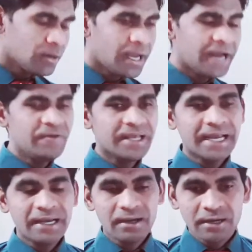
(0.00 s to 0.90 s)
and we
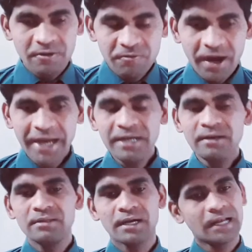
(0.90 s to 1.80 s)
can
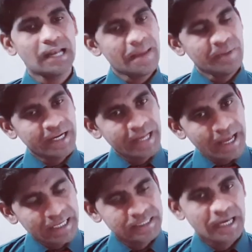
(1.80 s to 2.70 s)
define the climate
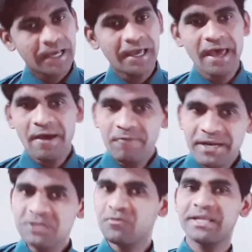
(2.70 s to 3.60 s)
as the
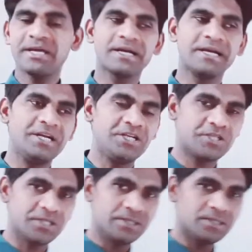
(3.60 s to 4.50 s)
average weather
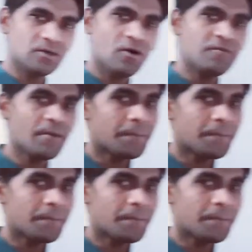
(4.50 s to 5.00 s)
conditions of a